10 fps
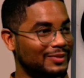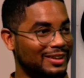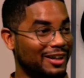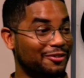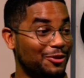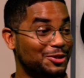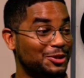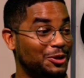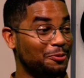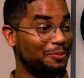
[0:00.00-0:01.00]
Yeah, it forces
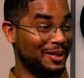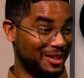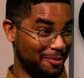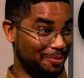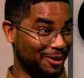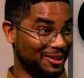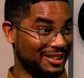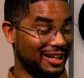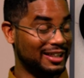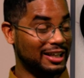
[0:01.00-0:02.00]
you to be that boss,
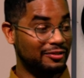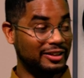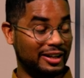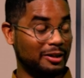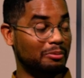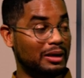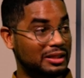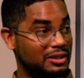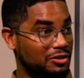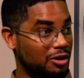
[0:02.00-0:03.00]
and I think you've done an
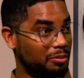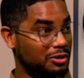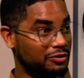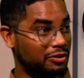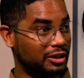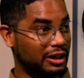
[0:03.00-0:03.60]
amazing job so far.